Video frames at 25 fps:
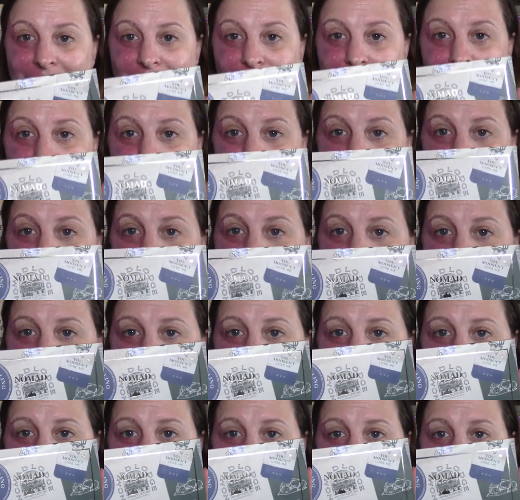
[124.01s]
So there it
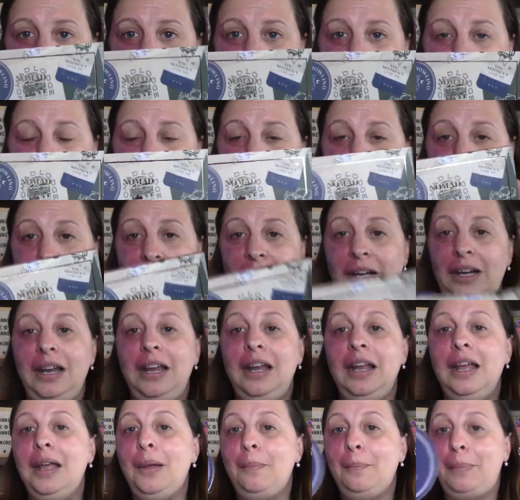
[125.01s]
is there in the outer.
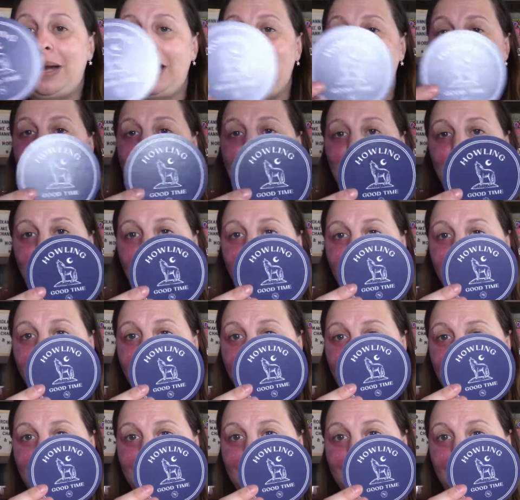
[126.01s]
But I also got
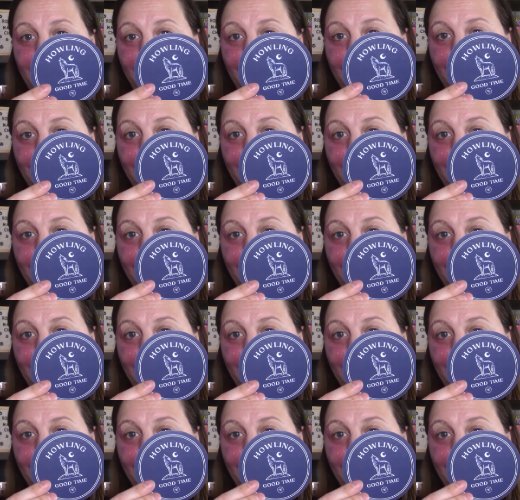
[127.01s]
this.